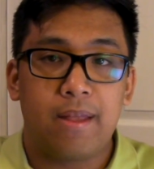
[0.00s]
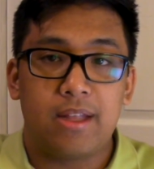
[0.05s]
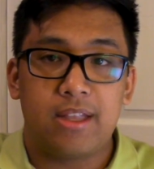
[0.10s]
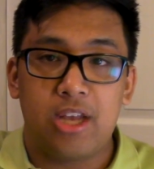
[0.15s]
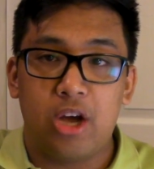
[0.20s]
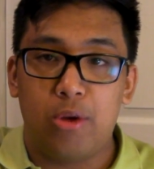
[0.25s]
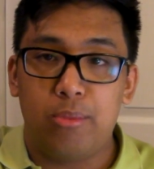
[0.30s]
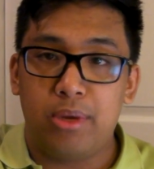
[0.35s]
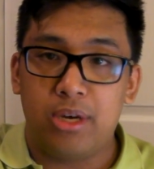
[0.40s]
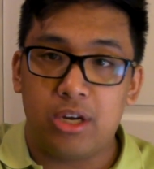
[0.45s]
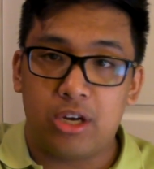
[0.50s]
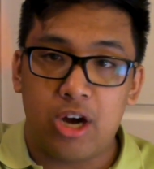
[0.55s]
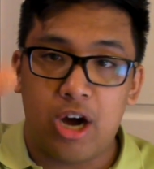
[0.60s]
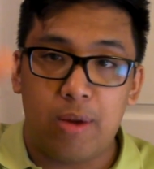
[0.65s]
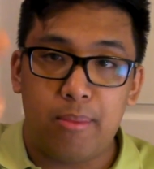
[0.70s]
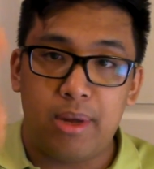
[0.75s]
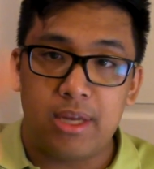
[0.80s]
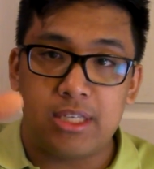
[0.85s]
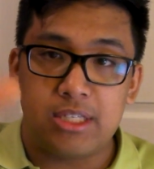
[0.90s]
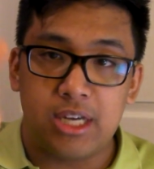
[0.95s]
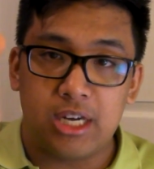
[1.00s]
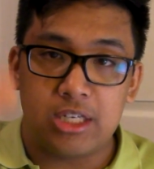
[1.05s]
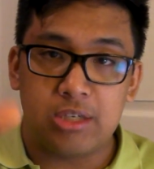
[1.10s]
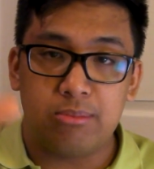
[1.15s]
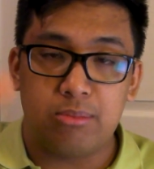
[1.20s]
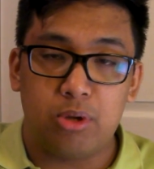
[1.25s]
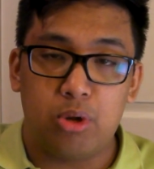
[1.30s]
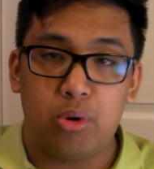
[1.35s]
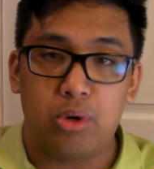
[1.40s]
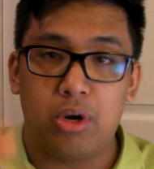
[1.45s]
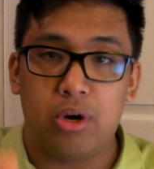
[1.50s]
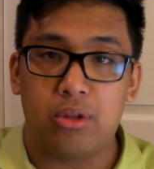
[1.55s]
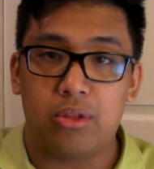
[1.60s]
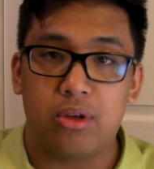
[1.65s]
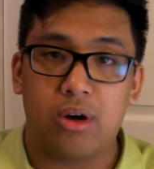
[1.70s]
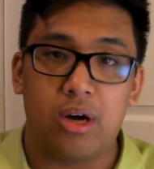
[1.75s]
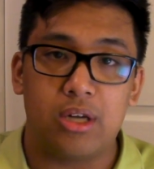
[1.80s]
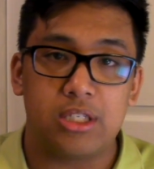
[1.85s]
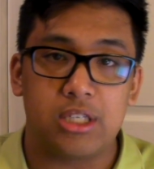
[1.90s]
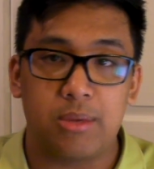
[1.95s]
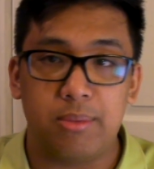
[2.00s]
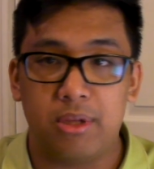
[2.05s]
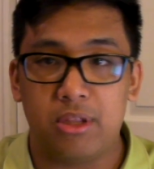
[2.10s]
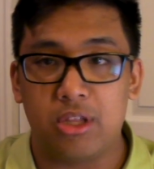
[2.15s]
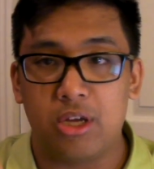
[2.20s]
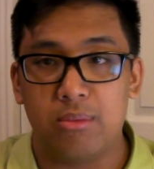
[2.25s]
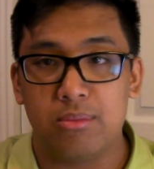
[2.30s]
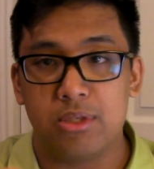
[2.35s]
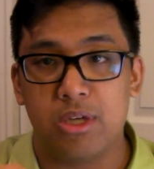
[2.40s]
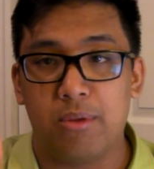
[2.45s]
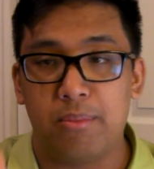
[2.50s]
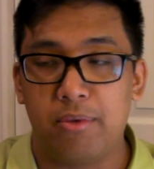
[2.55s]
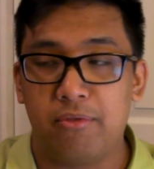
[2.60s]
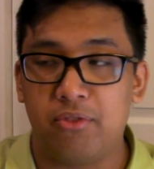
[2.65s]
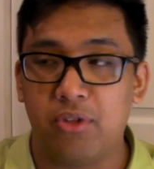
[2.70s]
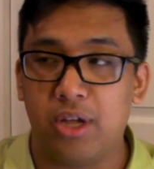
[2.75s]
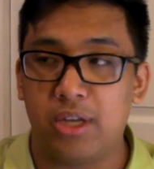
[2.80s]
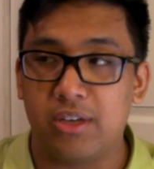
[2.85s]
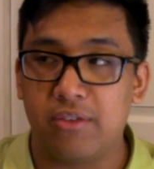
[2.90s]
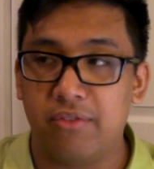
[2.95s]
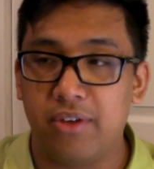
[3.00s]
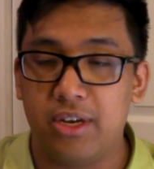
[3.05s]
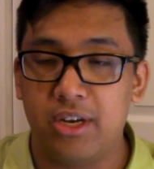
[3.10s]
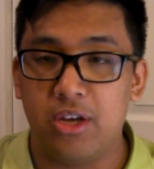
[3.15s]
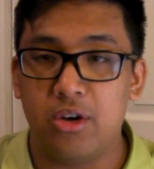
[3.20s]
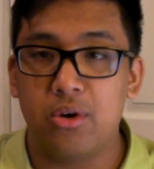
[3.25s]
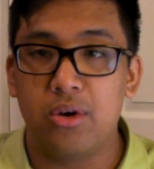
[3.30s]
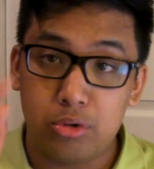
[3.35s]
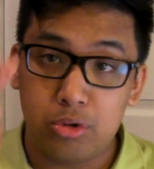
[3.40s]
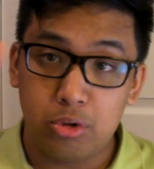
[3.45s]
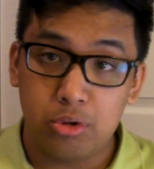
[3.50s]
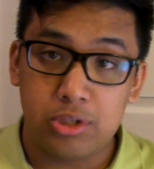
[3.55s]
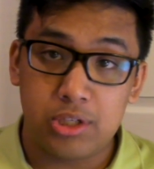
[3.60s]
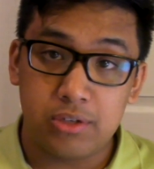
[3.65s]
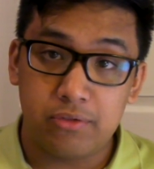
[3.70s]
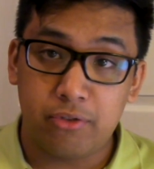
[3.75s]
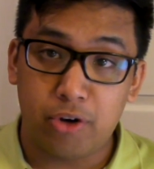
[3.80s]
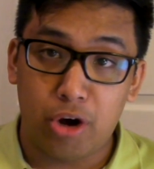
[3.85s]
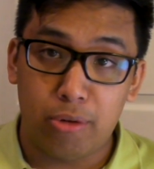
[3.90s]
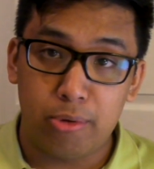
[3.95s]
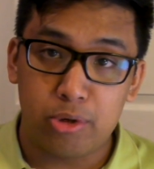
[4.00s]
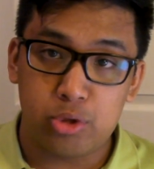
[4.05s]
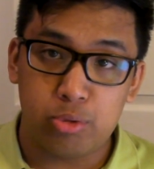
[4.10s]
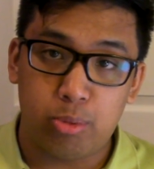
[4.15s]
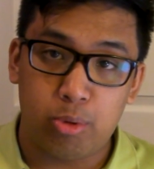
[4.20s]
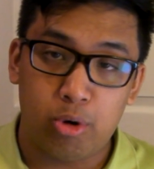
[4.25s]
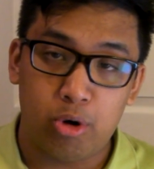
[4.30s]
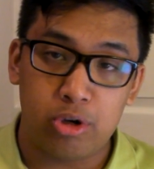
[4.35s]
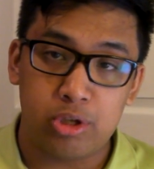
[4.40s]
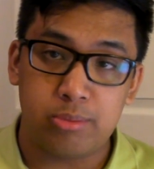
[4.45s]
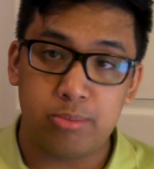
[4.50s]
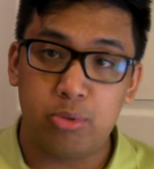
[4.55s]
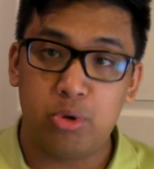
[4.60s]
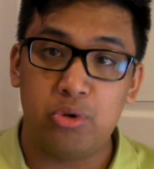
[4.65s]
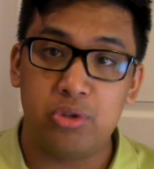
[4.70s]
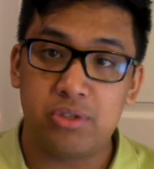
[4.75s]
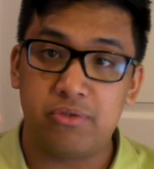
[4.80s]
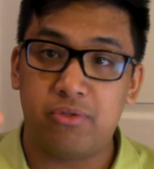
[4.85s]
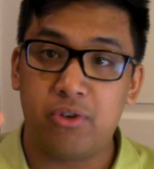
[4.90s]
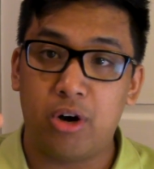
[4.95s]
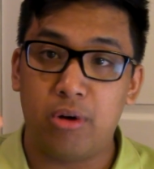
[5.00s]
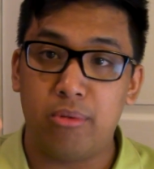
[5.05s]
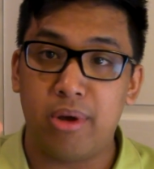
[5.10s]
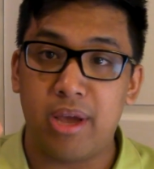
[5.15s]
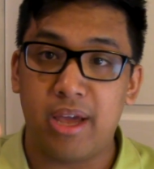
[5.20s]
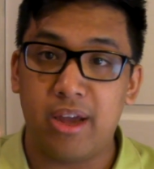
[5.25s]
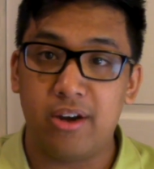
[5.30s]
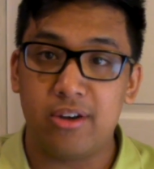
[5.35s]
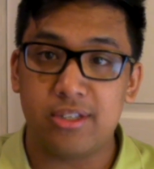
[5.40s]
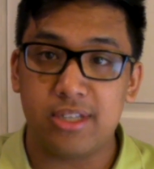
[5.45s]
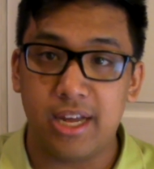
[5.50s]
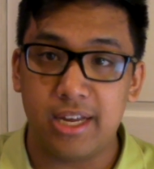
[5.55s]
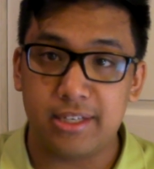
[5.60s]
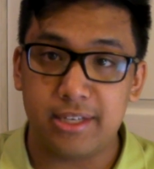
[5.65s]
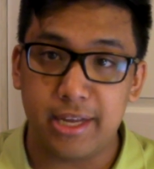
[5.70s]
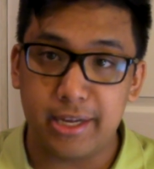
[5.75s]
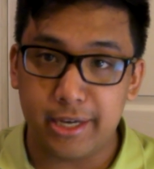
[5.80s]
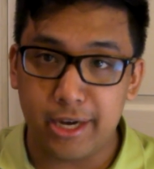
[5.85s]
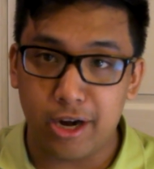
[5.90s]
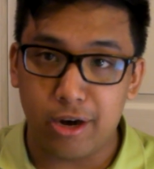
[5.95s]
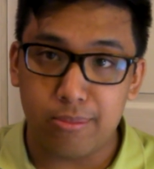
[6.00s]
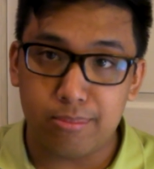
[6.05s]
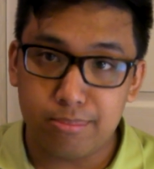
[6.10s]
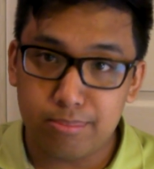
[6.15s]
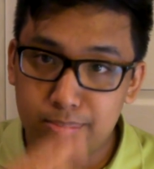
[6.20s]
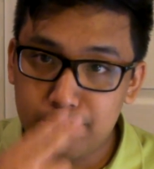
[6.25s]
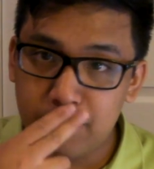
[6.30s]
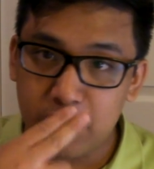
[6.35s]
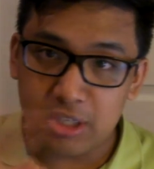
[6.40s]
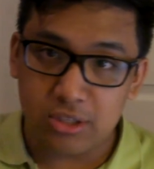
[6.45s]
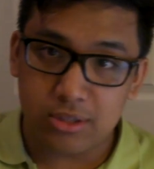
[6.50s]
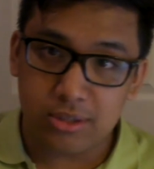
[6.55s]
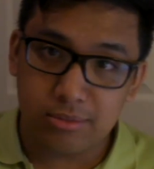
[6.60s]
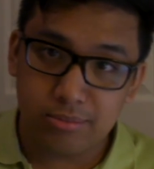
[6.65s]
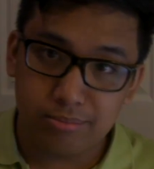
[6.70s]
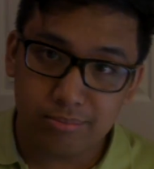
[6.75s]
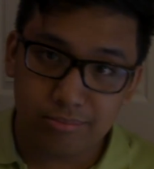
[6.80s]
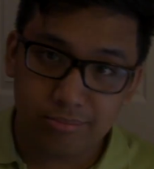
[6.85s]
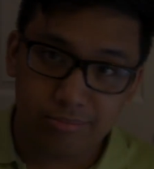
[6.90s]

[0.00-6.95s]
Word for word: Tell me in the comments section below your thoughts. Give me a thumbs up if you liked the video. Deuces for all my supporters, bruises for all my haters, and take care. Peace.